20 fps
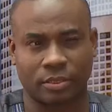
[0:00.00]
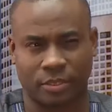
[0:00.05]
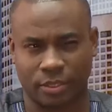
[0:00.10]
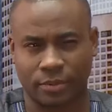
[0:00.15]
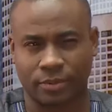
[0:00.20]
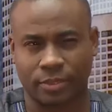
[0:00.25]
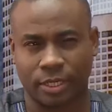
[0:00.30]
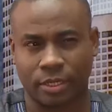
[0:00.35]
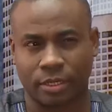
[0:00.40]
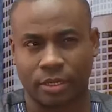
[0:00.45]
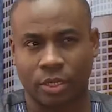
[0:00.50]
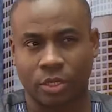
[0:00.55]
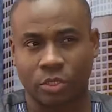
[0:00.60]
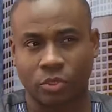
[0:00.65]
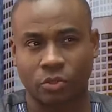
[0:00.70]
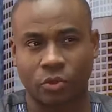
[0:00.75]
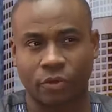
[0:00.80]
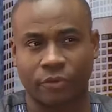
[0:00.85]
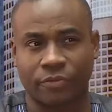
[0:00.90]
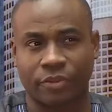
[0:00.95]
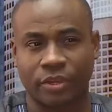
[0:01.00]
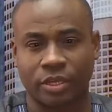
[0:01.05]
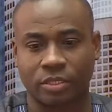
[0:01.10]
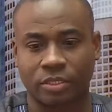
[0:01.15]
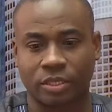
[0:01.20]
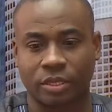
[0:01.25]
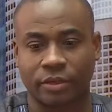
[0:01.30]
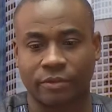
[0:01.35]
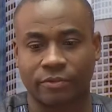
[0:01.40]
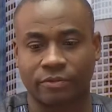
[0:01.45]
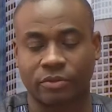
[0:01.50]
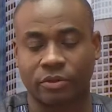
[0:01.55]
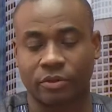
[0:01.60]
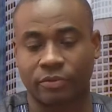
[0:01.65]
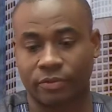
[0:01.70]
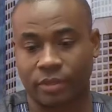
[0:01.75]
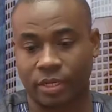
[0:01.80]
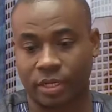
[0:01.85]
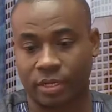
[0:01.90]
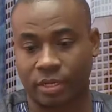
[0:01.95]
You see what I'm saying? Yeah. So if there's gonna if so
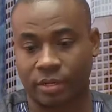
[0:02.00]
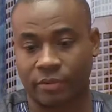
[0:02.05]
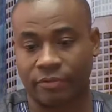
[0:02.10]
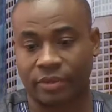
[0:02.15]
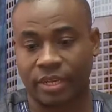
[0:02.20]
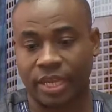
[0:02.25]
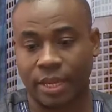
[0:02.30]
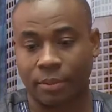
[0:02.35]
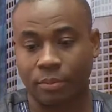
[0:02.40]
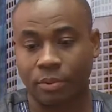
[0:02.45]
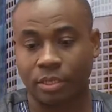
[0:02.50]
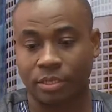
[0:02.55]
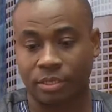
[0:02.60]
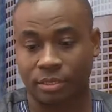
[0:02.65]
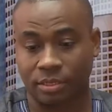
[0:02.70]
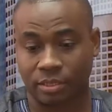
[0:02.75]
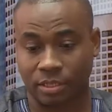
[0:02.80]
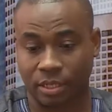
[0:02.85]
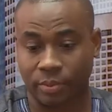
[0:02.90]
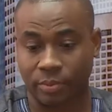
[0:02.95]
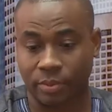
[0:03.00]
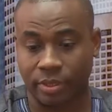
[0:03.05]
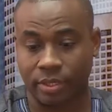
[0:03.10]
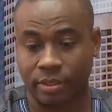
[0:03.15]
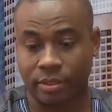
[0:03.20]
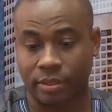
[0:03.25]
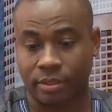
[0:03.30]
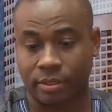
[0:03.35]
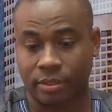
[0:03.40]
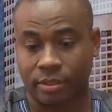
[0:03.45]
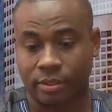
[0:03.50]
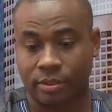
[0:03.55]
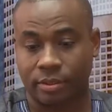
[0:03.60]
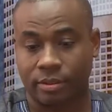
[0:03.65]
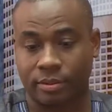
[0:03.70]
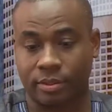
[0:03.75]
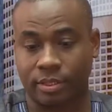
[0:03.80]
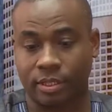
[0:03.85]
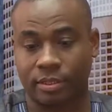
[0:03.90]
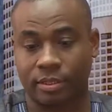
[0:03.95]
if there if an ambulance is coming,
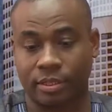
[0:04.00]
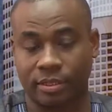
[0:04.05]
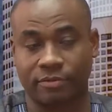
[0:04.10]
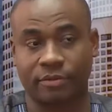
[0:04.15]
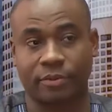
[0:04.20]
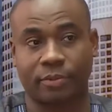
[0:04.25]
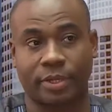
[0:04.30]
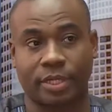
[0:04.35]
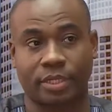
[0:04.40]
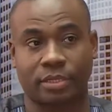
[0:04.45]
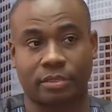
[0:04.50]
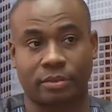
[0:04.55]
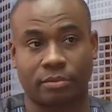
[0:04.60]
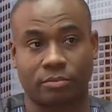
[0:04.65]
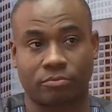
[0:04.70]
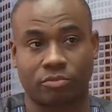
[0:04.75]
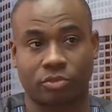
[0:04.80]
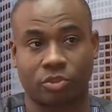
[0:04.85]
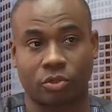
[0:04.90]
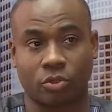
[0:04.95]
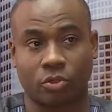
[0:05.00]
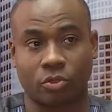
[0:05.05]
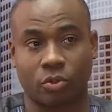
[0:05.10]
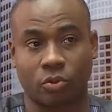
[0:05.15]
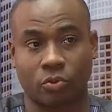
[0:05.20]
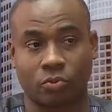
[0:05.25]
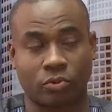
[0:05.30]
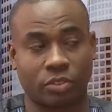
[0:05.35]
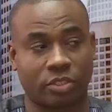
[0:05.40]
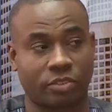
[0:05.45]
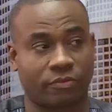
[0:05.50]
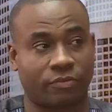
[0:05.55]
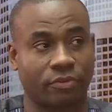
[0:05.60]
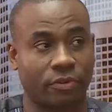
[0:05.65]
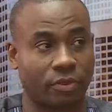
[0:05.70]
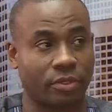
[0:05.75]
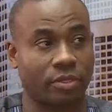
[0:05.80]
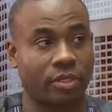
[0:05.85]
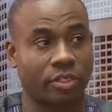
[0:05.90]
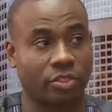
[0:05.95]
then leave the patient so you don't okay. risk
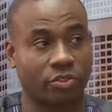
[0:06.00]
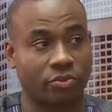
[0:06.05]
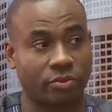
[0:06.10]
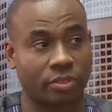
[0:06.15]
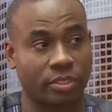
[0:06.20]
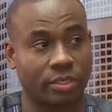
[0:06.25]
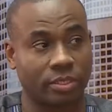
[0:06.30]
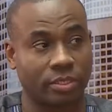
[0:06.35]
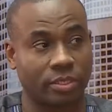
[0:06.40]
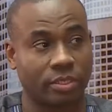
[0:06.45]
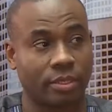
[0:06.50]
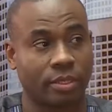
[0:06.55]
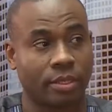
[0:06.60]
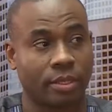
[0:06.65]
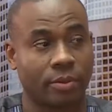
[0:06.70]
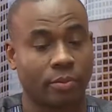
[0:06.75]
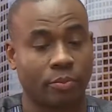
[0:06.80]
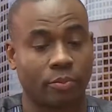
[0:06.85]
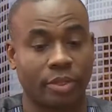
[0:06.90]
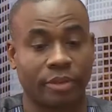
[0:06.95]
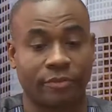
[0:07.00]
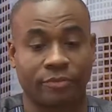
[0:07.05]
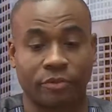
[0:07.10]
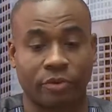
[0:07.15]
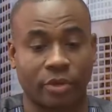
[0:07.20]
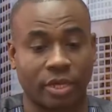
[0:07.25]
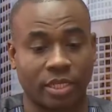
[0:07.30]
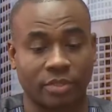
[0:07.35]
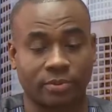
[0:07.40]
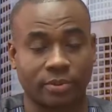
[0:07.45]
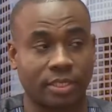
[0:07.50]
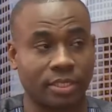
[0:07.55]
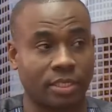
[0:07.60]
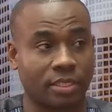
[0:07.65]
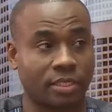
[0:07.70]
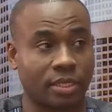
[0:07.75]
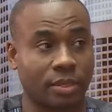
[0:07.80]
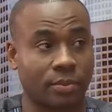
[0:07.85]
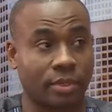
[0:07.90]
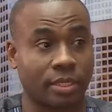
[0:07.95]
further injury. Mm. But if no ambulance
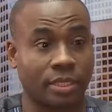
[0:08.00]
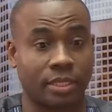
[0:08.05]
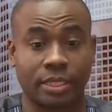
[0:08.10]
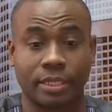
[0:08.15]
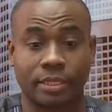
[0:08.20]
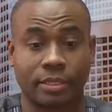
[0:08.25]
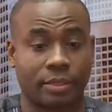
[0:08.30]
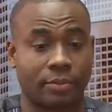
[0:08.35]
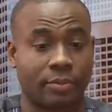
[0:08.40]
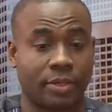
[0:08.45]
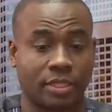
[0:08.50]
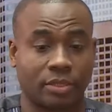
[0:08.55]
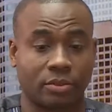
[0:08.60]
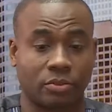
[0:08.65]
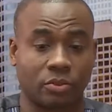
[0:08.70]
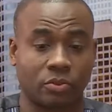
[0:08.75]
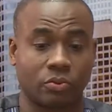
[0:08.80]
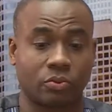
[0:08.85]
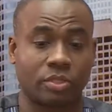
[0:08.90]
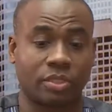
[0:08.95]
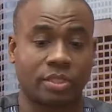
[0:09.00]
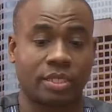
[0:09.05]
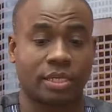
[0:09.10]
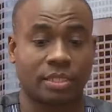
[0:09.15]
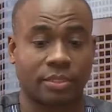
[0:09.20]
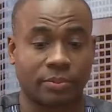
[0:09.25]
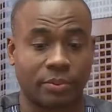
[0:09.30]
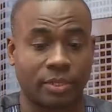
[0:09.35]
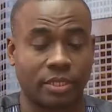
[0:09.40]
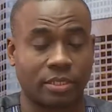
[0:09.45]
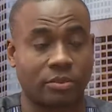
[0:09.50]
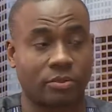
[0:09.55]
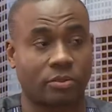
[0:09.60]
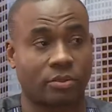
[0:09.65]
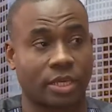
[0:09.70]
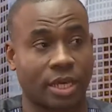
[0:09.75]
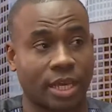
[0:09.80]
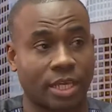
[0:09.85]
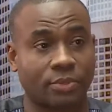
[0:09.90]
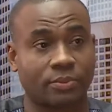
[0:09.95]
is coming, then the best thing you can do is take the patient to
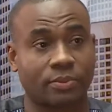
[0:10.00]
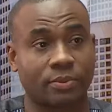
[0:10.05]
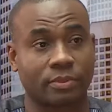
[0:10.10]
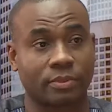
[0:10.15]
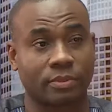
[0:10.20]
the hospital.